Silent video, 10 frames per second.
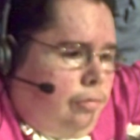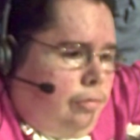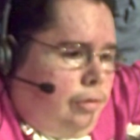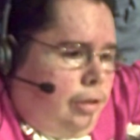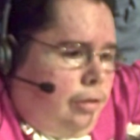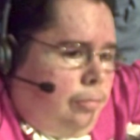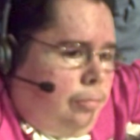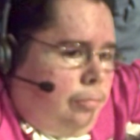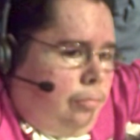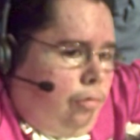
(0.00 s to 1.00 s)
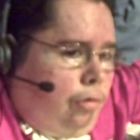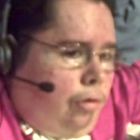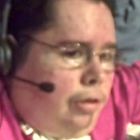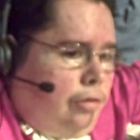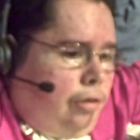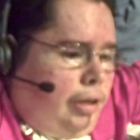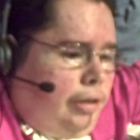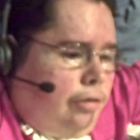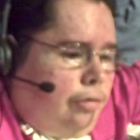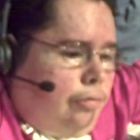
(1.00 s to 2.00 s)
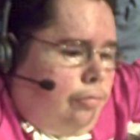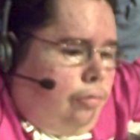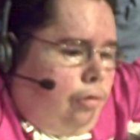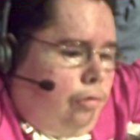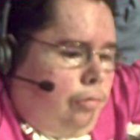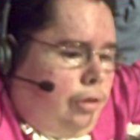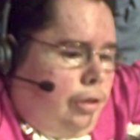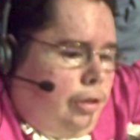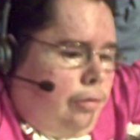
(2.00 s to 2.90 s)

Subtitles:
like more inclined to work with the